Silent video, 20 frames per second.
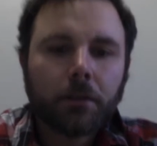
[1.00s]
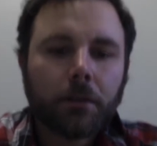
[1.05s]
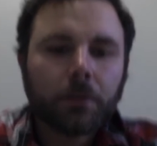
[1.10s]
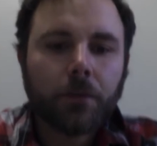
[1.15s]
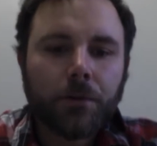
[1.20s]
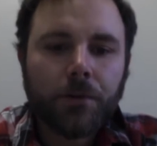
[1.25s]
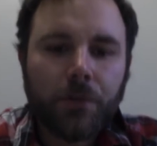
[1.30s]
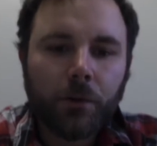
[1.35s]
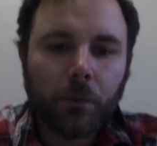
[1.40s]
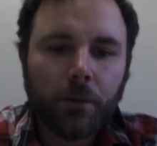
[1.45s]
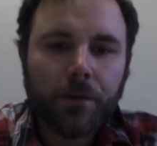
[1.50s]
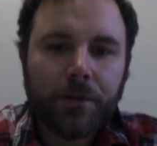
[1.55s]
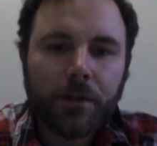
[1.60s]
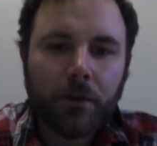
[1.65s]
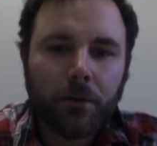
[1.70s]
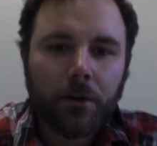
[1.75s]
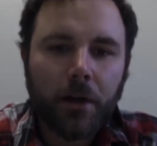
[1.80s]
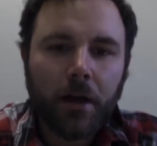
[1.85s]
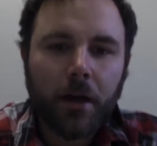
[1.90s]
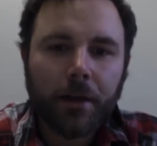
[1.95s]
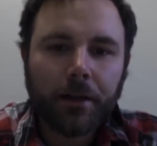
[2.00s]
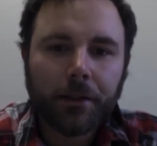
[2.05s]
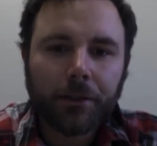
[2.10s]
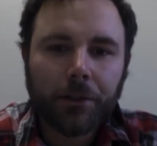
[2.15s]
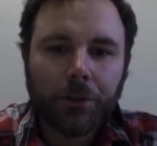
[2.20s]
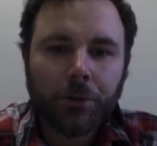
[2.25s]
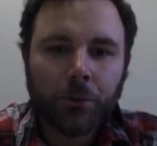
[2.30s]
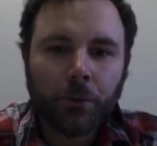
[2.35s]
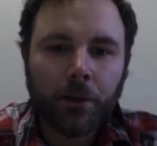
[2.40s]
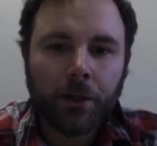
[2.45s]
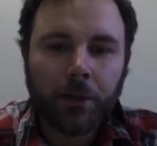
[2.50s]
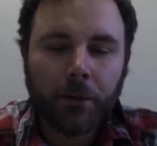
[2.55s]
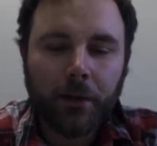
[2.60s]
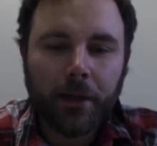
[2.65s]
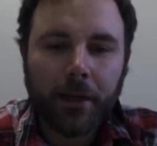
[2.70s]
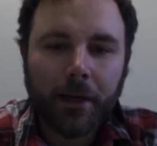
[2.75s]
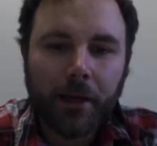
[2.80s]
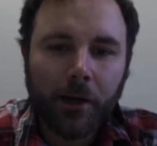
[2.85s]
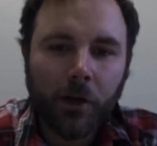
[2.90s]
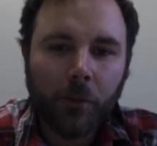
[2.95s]
So what's going on, English
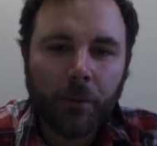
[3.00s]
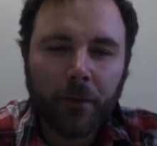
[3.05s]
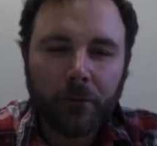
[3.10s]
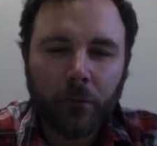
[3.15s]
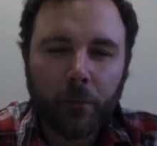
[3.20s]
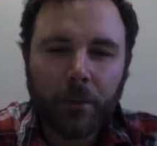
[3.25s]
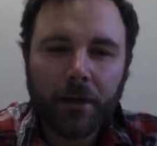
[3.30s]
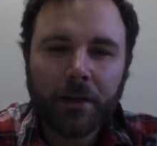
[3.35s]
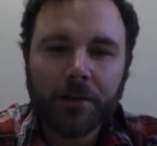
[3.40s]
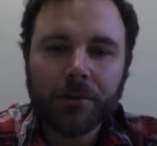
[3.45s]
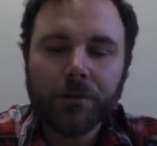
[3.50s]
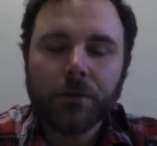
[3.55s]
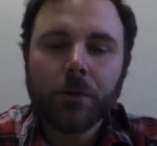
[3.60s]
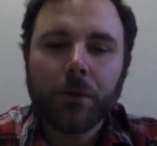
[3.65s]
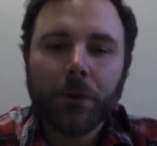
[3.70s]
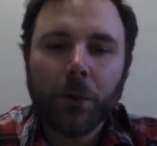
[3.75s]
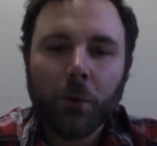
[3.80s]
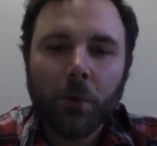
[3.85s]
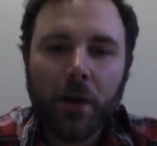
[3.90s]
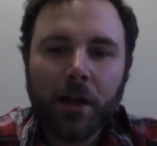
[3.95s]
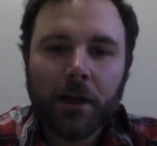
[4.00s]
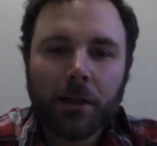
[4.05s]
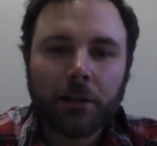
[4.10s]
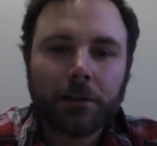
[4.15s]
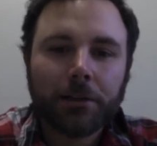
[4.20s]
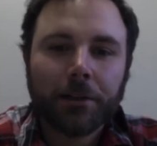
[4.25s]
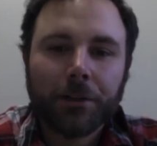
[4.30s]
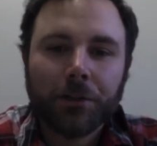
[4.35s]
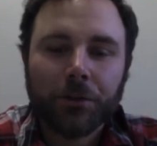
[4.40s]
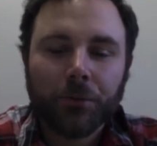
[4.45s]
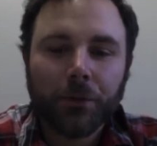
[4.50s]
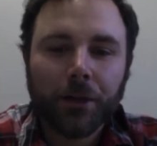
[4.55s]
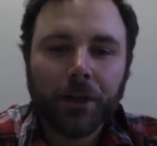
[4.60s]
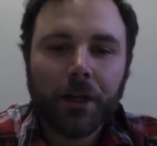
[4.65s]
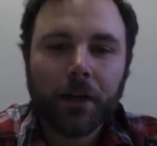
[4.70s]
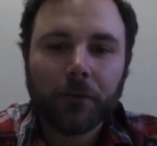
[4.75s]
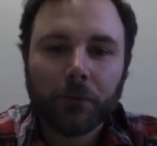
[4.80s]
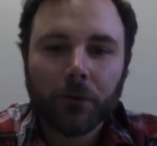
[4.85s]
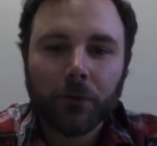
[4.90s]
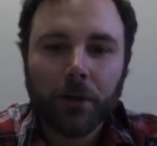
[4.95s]
108? I hope everybody's doing well and you're
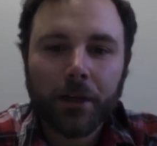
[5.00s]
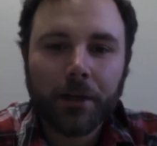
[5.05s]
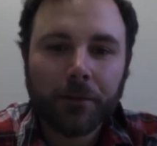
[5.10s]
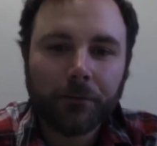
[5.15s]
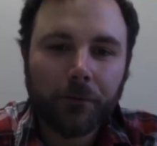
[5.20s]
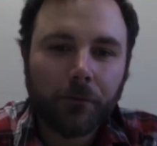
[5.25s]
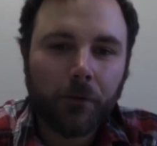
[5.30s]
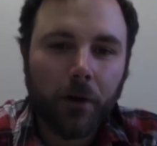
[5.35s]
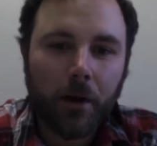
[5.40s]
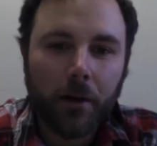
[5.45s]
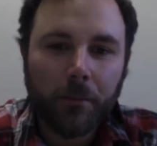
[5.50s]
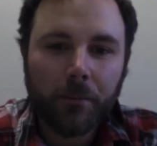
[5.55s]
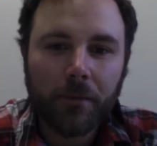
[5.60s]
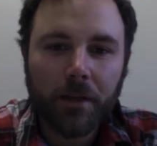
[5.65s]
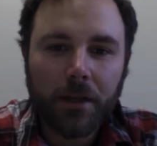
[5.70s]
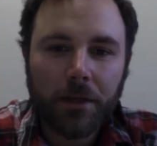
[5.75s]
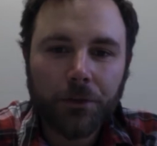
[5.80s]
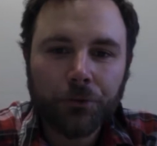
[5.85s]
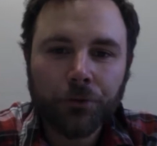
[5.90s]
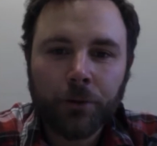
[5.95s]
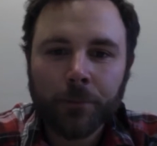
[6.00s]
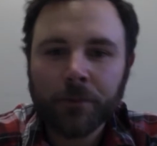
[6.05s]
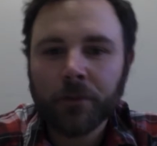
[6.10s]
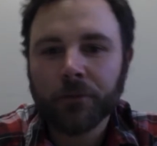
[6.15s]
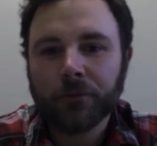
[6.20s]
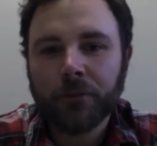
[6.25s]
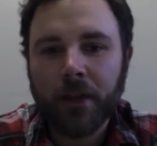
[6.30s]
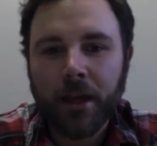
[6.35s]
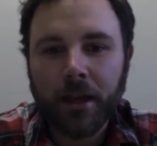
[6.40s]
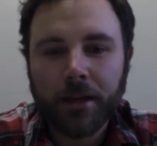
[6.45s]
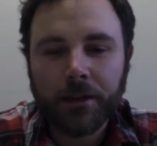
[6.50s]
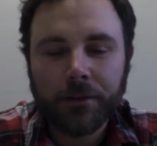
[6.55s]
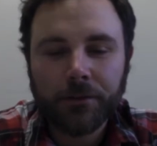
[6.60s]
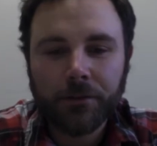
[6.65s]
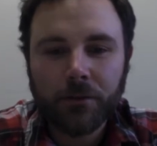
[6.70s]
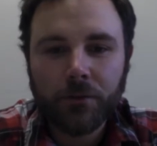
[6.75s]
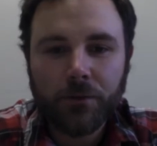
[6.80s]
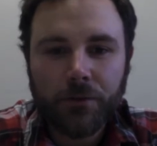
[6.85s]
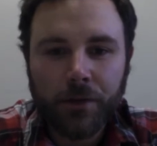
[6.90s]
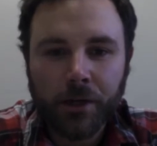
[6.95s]
recovering from the
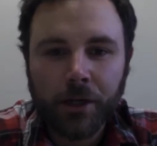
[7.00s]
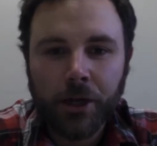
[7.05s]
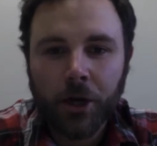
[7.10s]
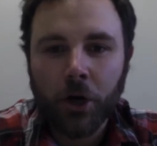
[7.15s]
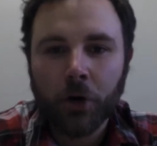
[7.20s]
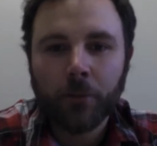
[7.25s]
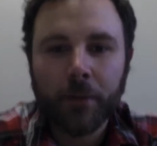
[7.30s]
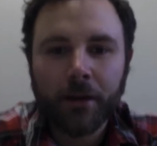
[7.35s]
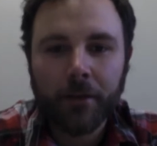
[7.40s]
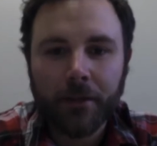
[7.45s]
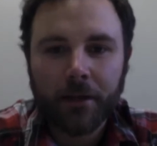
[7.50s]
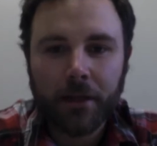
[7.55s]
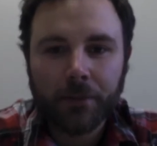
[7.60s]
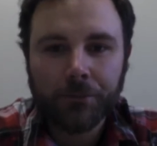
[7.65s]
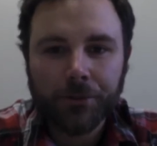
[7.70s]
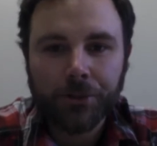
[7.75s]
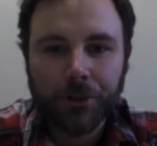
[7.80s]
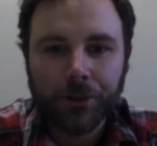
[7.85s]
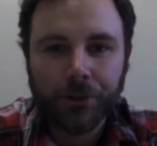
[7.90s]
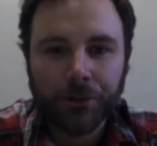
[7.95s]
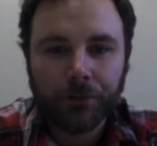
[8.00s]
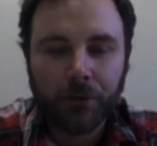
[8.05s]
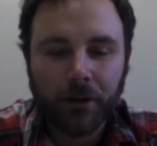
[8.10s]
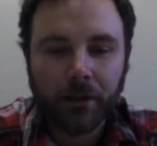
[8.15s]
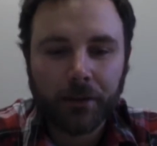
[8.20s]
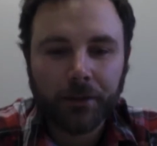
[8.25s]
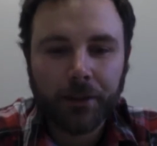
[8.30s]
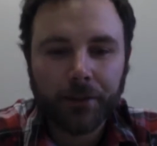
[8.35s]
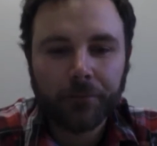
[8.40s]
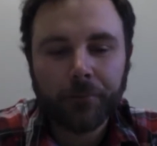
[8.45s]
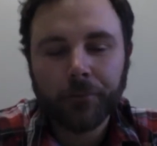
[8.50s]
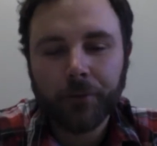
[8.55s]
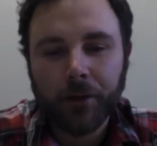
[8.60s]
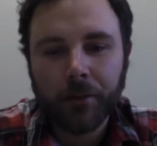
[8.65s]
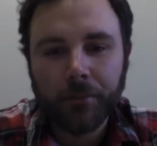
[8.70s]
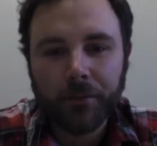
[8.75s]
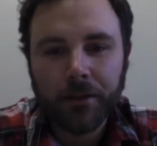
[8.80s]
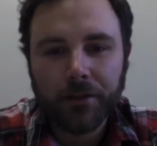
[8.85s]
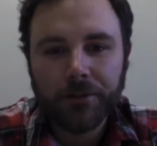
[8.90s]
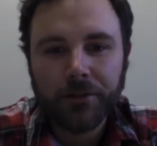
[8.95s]
tryptophan-induced coma that I'm sure you're all in
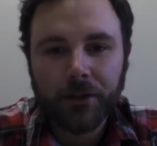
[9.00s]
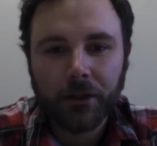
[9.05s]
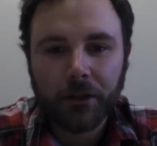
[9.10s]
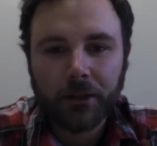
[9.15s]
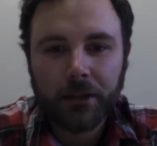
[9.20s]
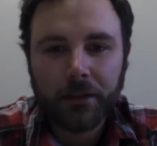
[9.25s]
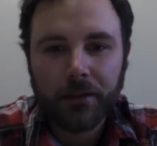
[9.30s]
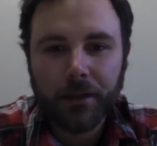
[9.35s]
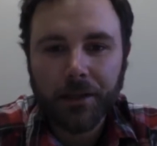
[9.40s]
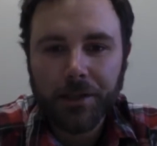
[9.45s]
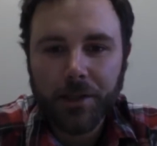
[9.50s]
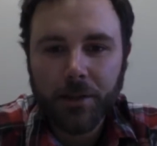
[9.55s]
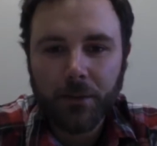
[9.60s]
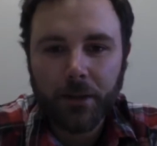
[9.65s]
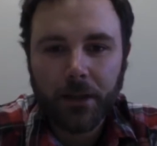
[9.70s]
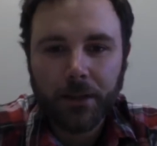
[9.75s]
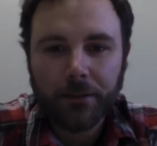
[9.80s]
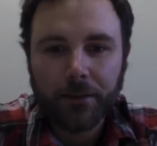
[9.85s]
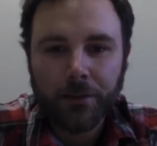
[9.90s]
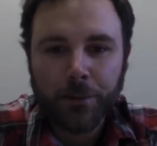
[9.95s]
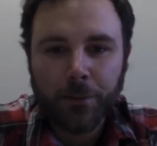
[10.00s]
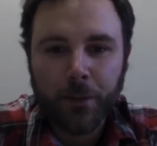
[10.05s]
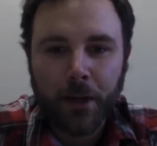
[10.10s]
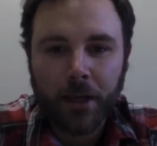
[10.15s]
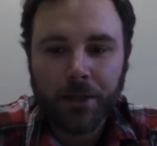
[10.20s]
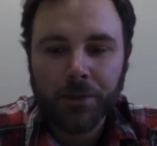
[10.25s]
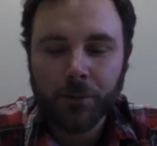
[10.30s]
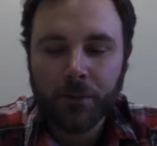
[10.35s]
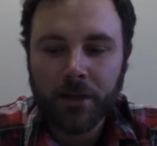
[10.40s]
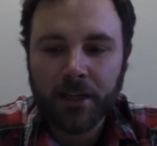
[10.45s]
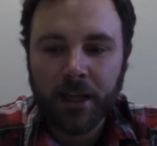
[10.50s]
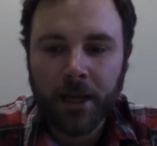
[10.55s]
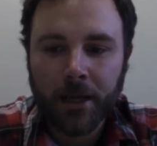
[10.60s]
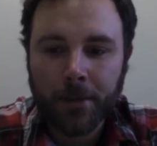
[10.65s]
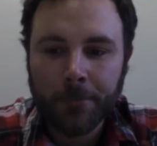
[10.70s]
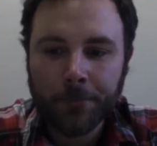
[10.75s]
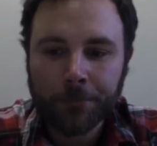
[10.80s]
from the turkey that you ate this past weekend.